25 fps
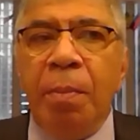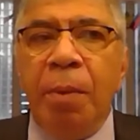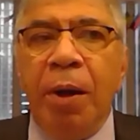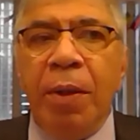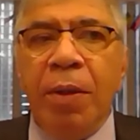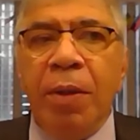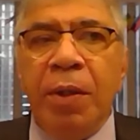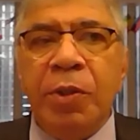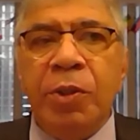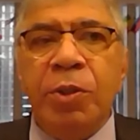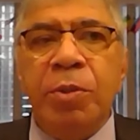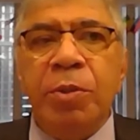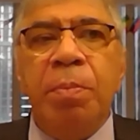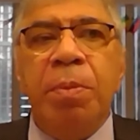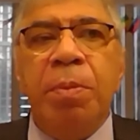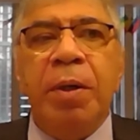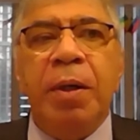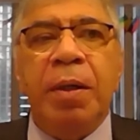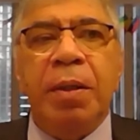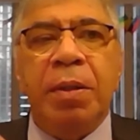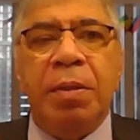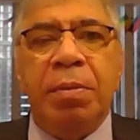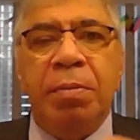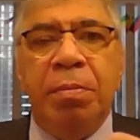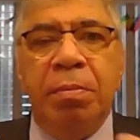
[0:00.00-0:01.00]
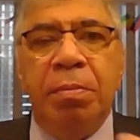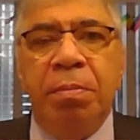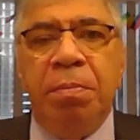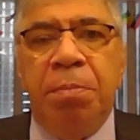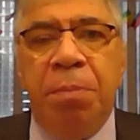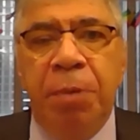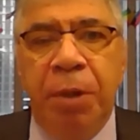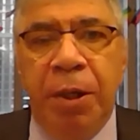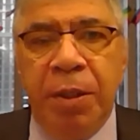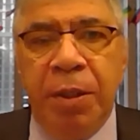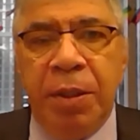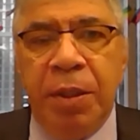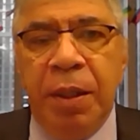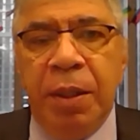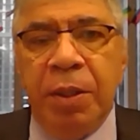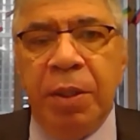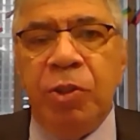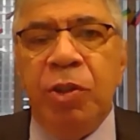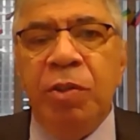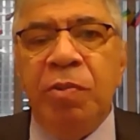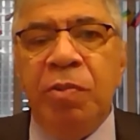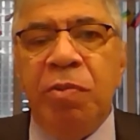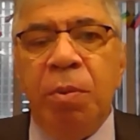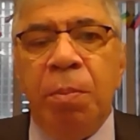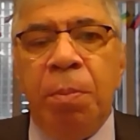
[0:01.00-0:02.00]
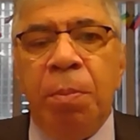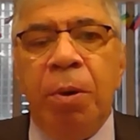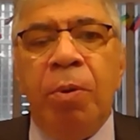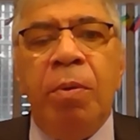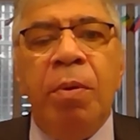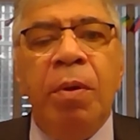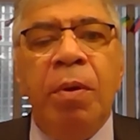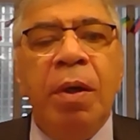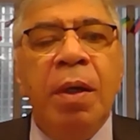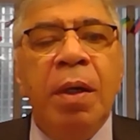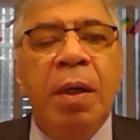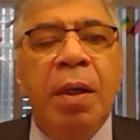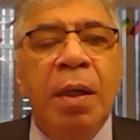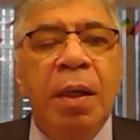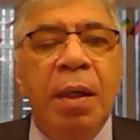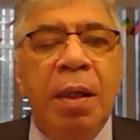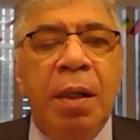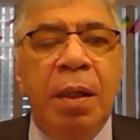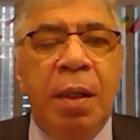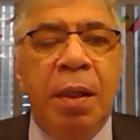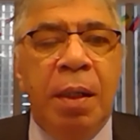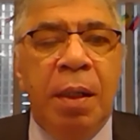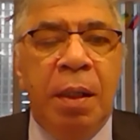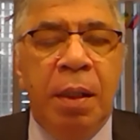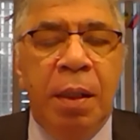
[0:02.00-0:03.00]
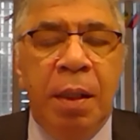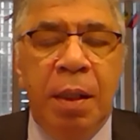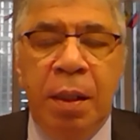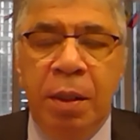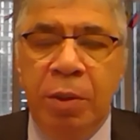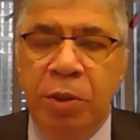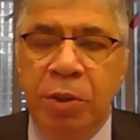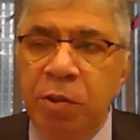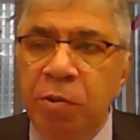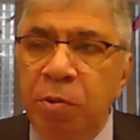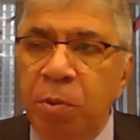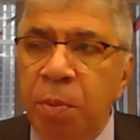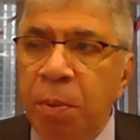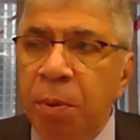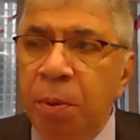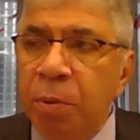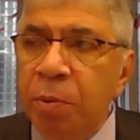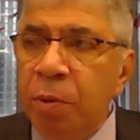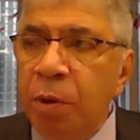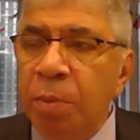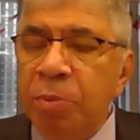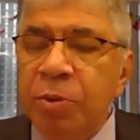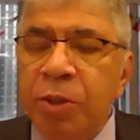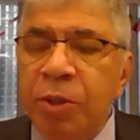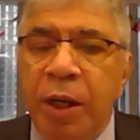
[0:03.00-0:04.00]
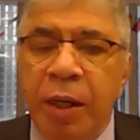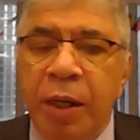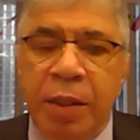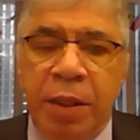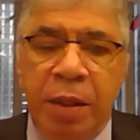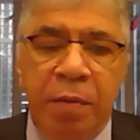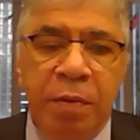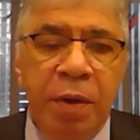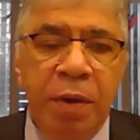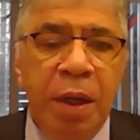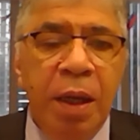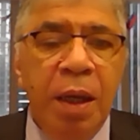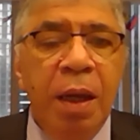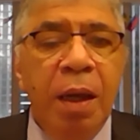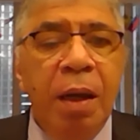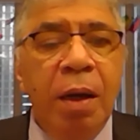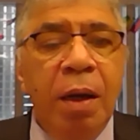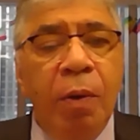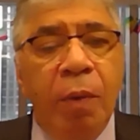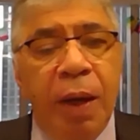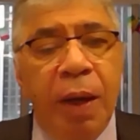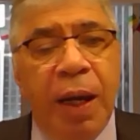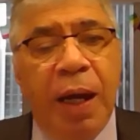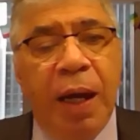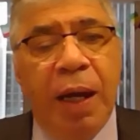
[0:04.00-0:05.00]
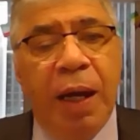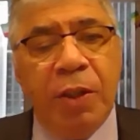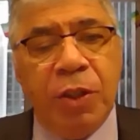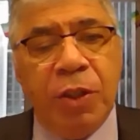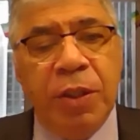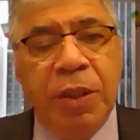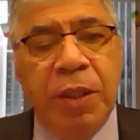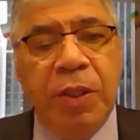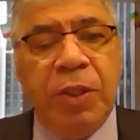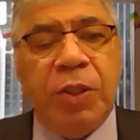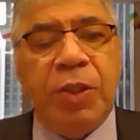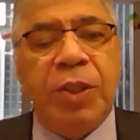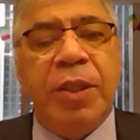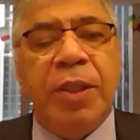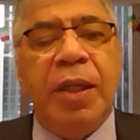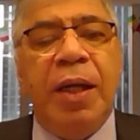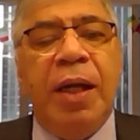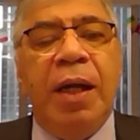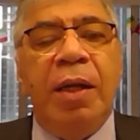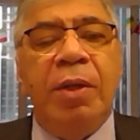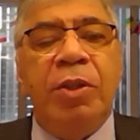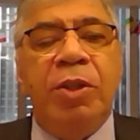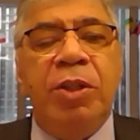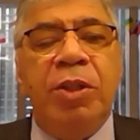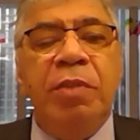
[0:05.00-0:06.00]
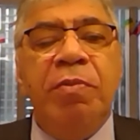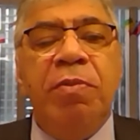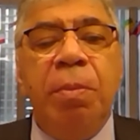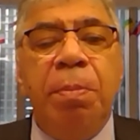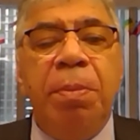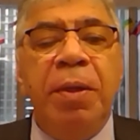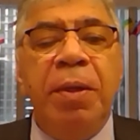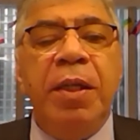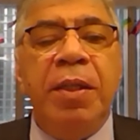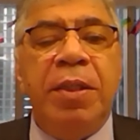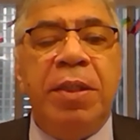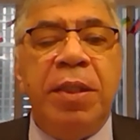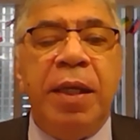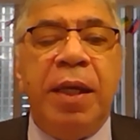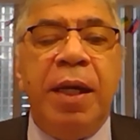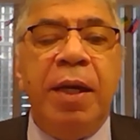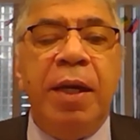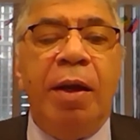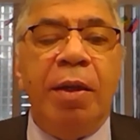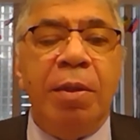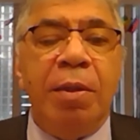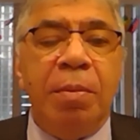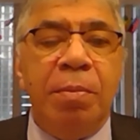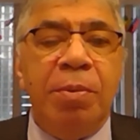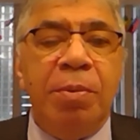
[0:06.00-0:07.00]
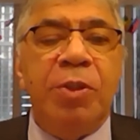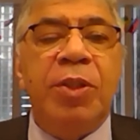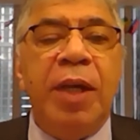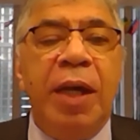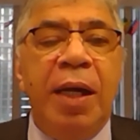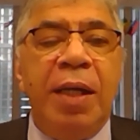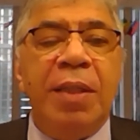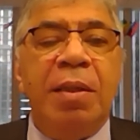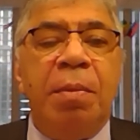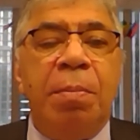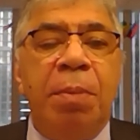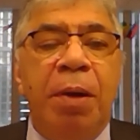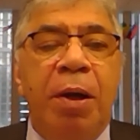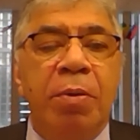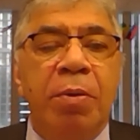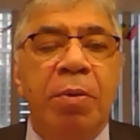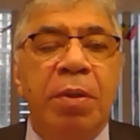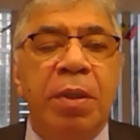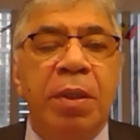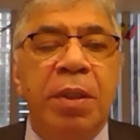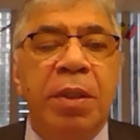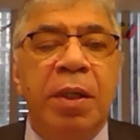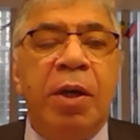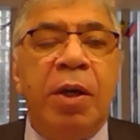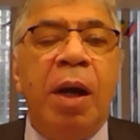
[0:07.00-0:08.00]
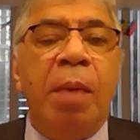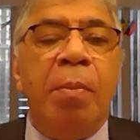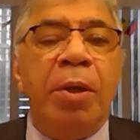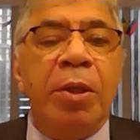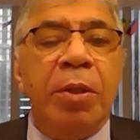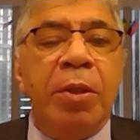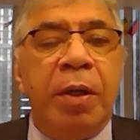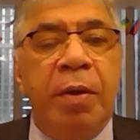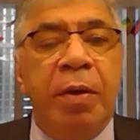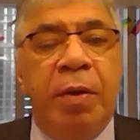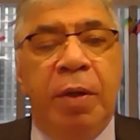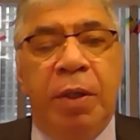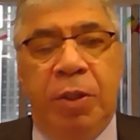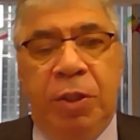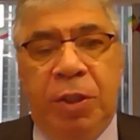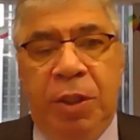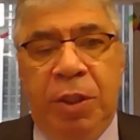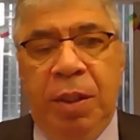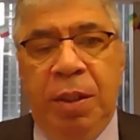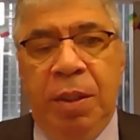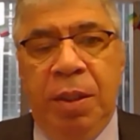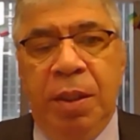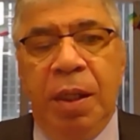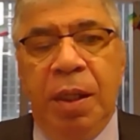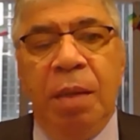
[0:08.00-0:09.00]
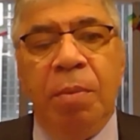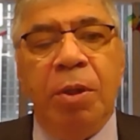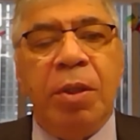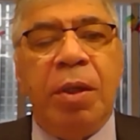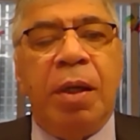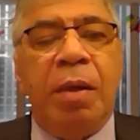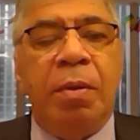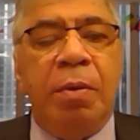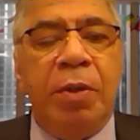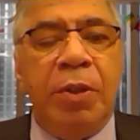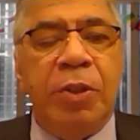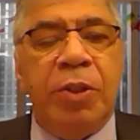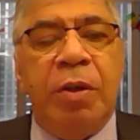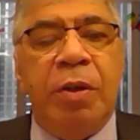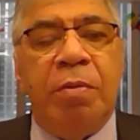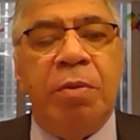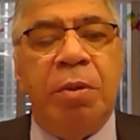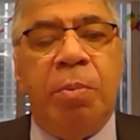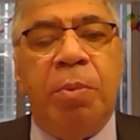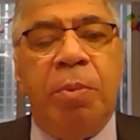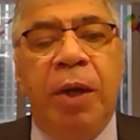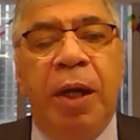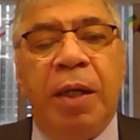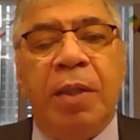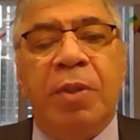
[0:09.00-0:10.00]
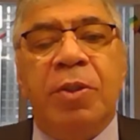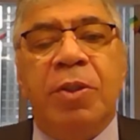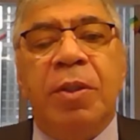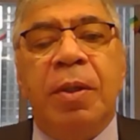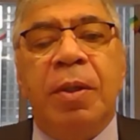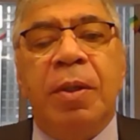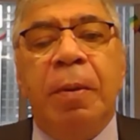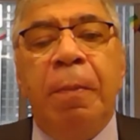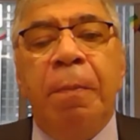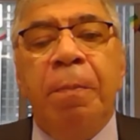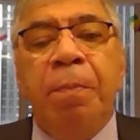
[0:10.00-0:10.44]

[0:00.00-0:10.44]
modest but achievable objective. Whereas this achievability cannot be said about the common currency. The common currency of the BRICS